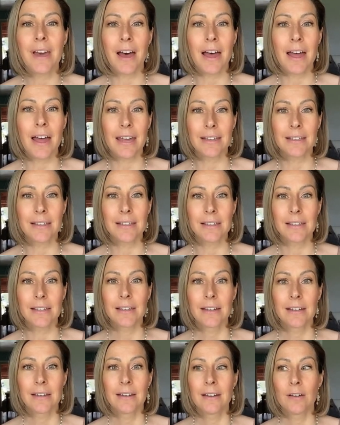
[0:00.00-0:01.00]
guys,
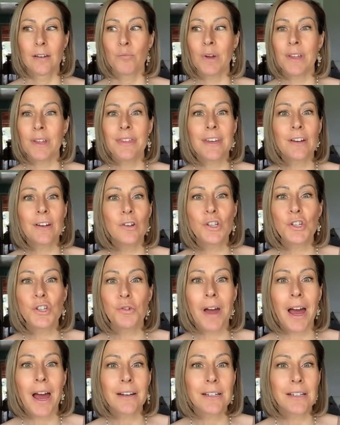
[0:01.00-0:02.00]
but they're
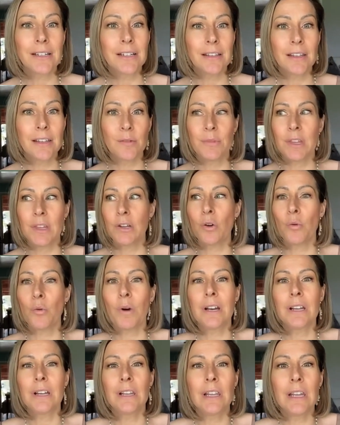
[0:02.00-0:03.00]
attracted to them. They don't want
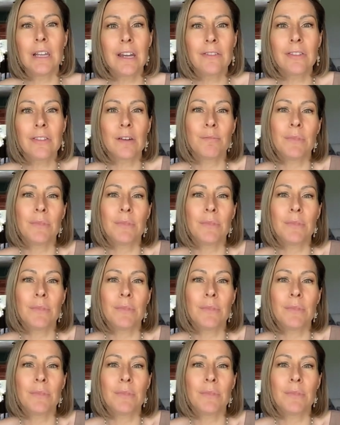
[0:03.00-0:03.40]
to leave them.